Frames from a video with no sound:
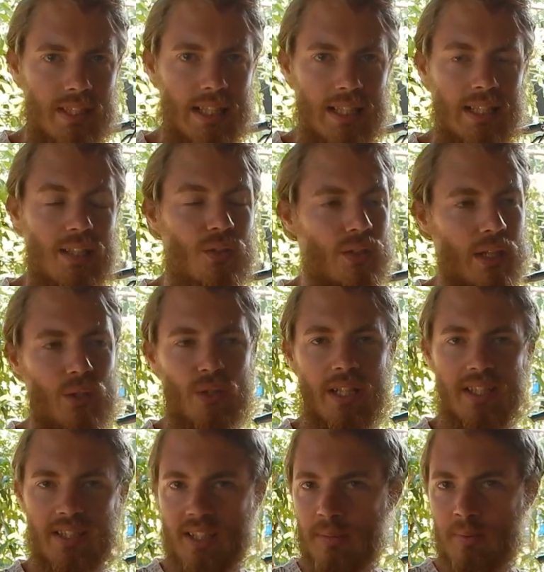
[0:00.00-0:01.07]
Yeah, or
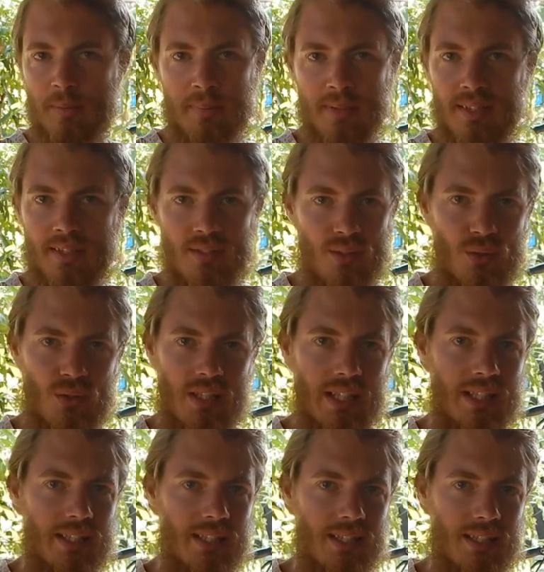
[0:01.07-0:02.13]
I skip a bit, or
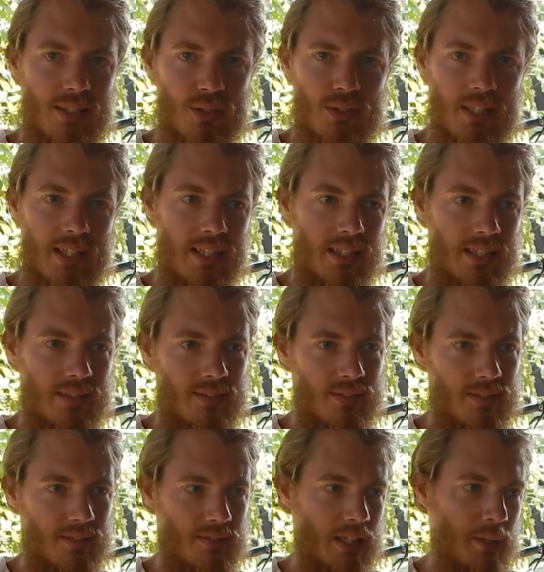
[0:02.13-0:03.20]
I
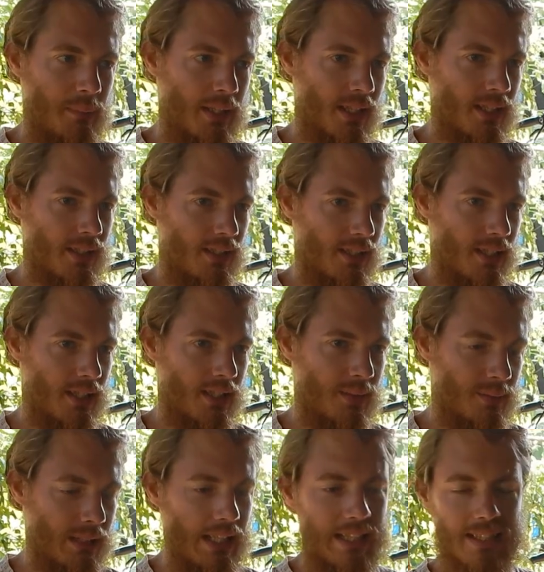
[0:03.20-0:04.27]
fly back.
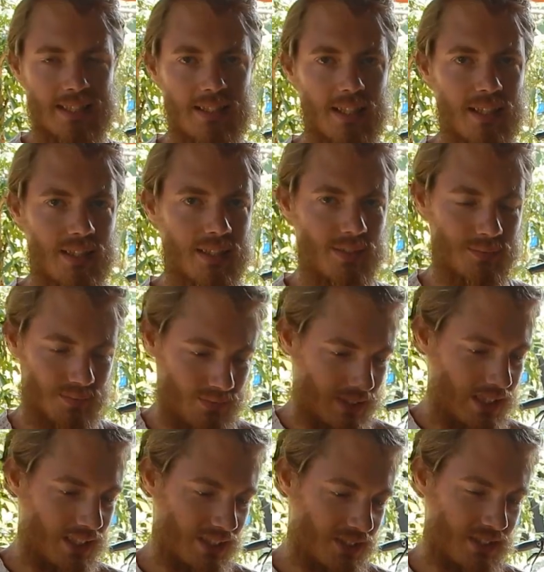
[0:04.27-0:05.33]
Like, it's not a
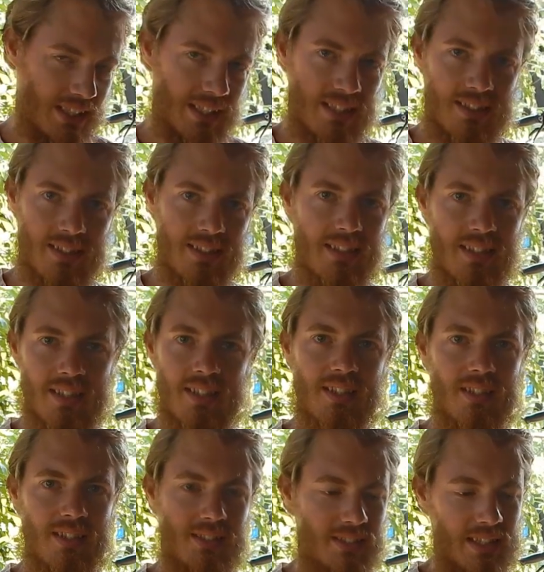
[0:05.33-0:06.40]
hard set
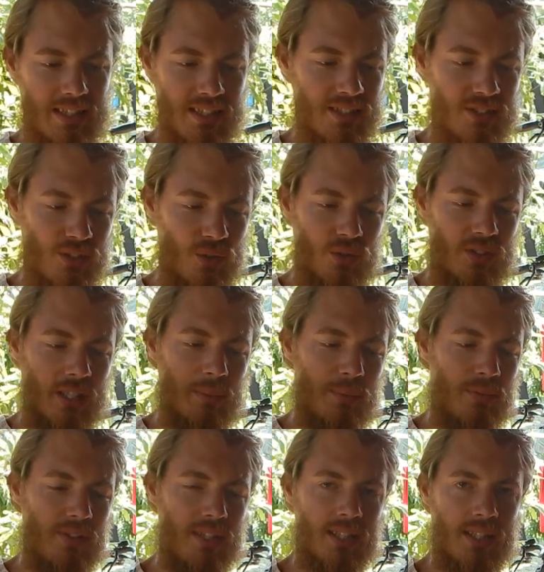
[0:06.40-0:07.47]
in stone type of
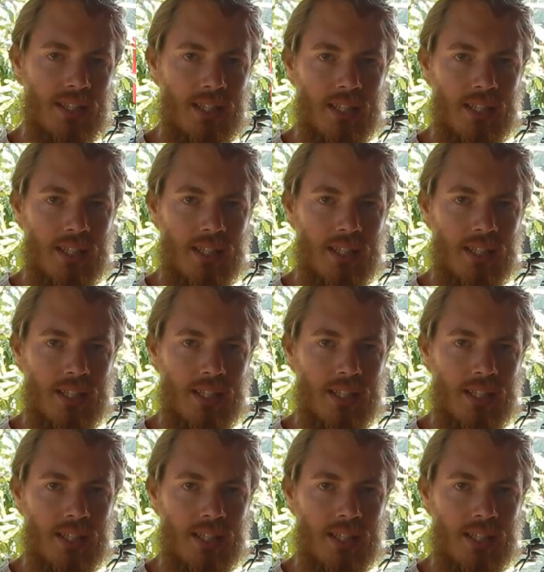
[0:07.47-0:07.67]
thing.